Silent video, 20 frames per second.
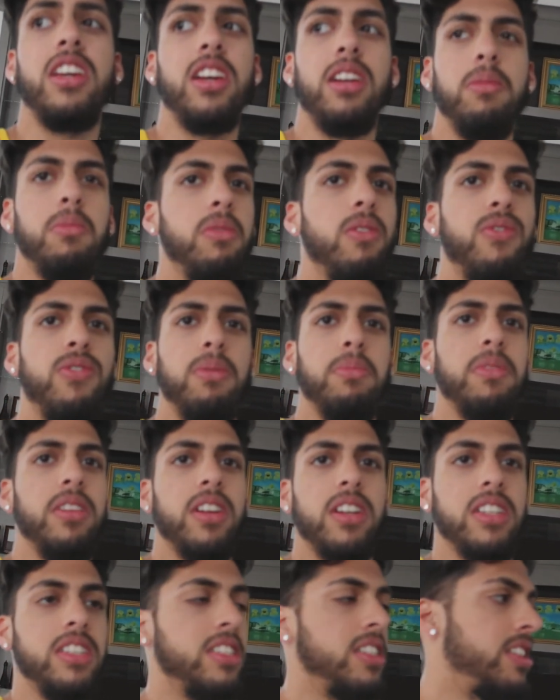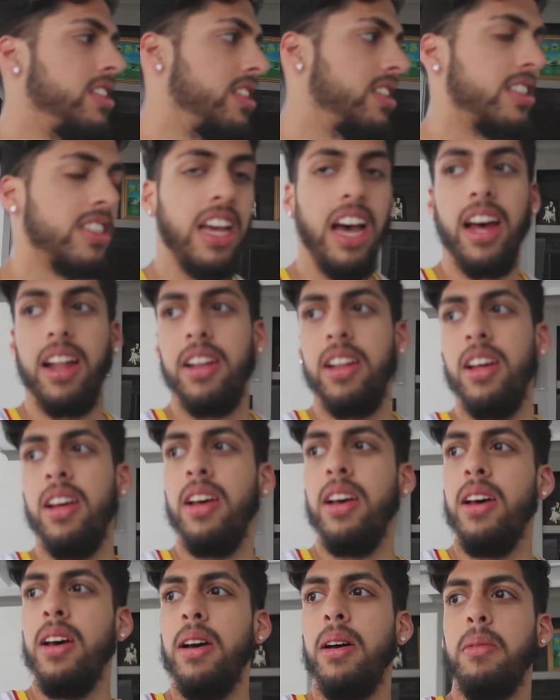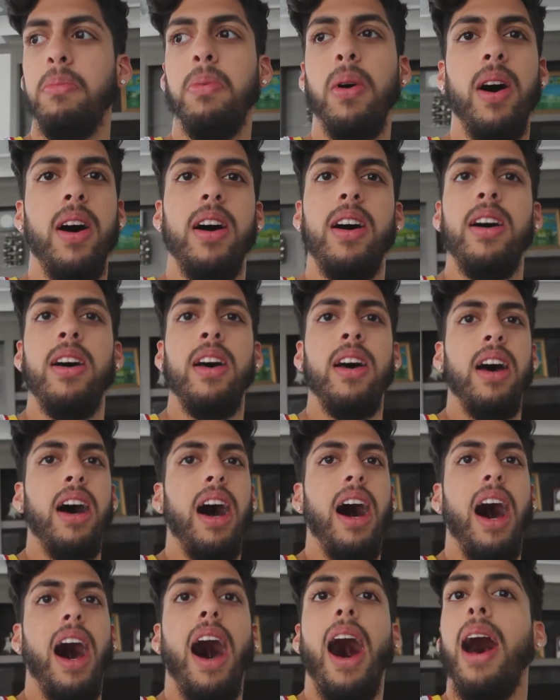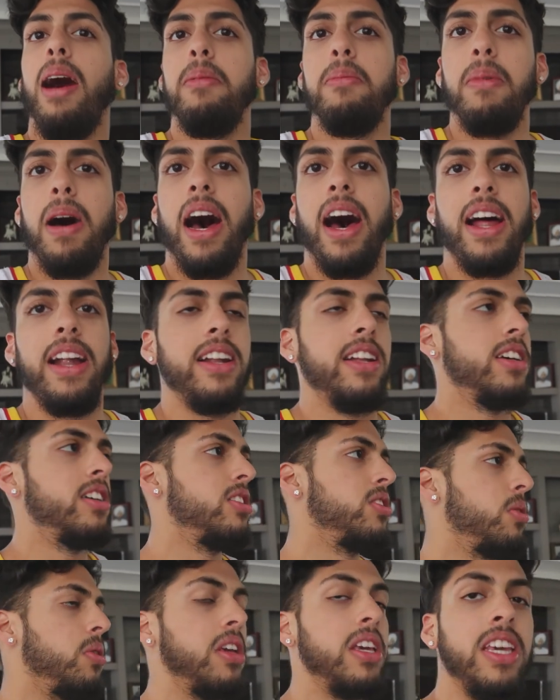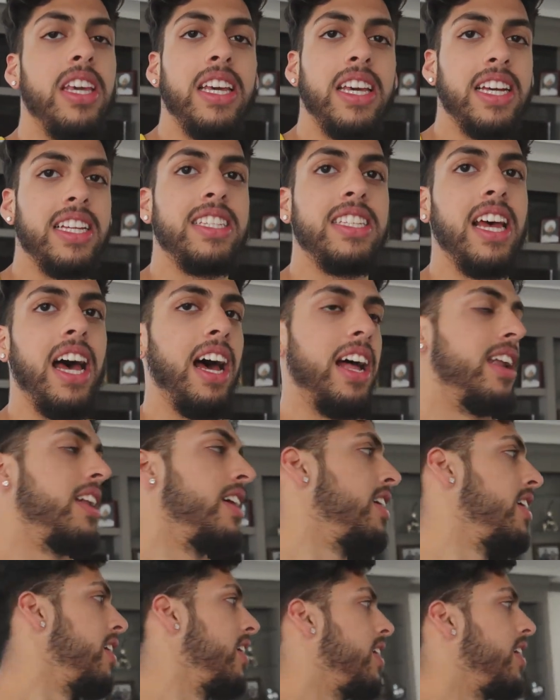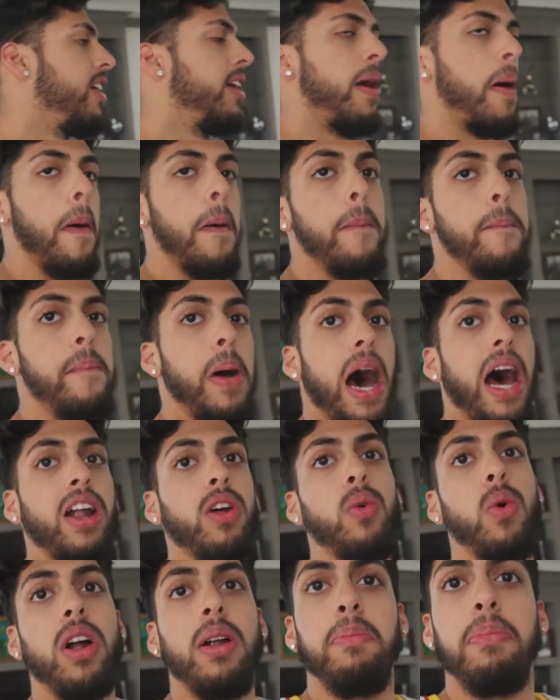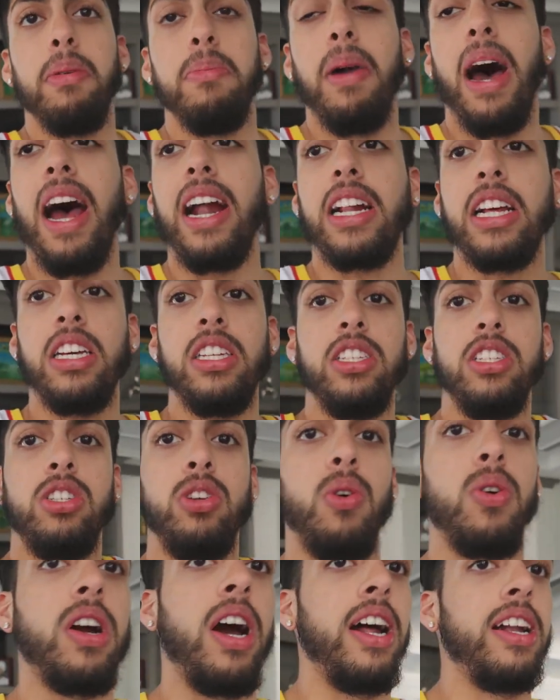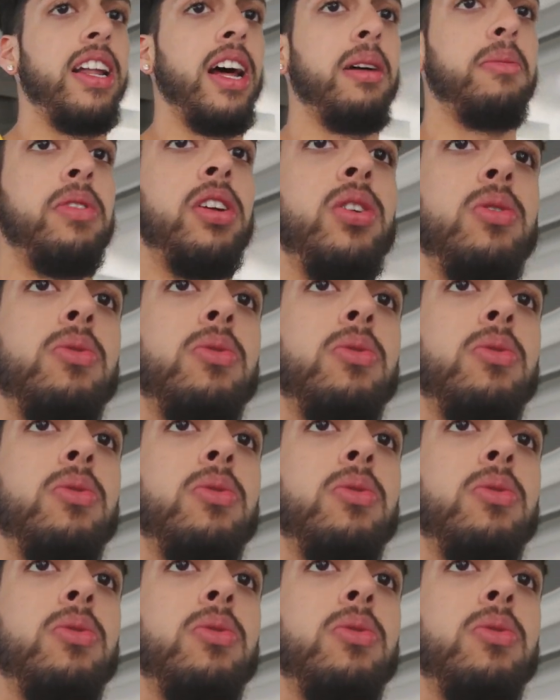ain't gonna move from there because he's just sad. But I'm mad, so she gets sad. But I don't want to be mad because he's so goddamn